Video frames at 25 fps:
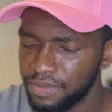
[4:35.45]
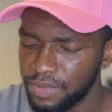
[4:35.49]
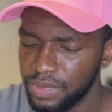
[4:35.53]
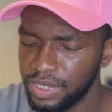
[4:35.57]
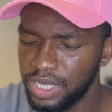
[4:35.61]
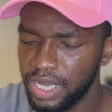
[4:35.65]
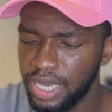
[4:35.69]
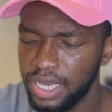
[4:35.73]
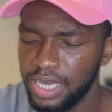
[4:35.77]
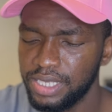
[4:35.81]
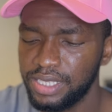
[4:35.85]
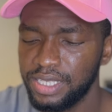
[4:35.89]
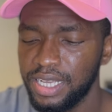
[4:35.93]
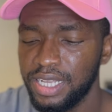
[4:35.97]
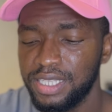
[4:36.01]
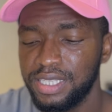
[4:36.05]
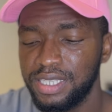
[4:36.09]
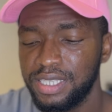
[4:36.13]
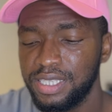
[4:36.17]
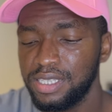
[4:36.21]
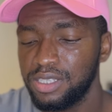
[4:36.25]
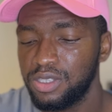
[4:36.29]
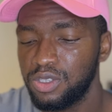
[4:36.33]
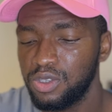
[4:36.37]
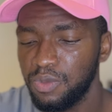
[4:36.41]
yeah, he
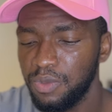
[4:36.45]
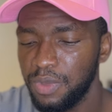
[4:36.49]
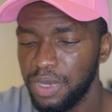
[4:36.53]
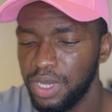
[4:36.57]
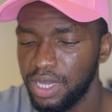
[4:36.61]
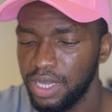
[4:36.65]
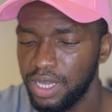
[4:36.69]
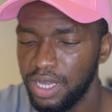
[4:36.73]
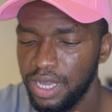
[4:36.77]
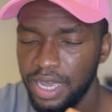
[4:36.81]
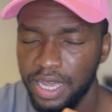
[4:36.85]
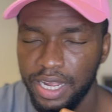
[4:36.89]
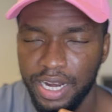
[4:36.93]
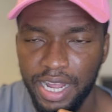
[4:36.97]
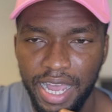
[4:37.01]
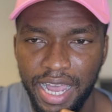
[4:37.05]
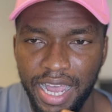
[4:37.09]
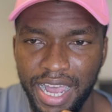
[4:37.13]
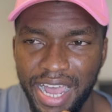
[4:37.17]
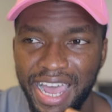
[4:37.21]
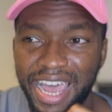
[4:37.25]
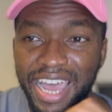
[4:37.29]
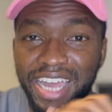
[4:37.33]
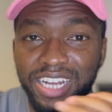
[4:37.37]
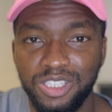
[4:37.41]
sent it to me, and
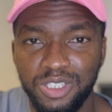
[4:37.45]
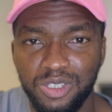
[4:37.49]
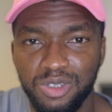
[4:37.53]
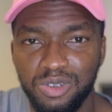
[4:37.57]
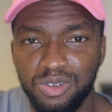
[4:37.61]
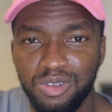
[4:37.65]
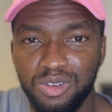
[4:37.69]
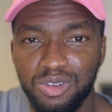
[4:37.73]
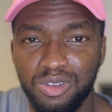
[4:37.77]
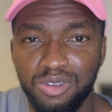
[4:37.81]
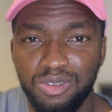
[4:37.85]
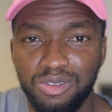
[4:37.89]
I had to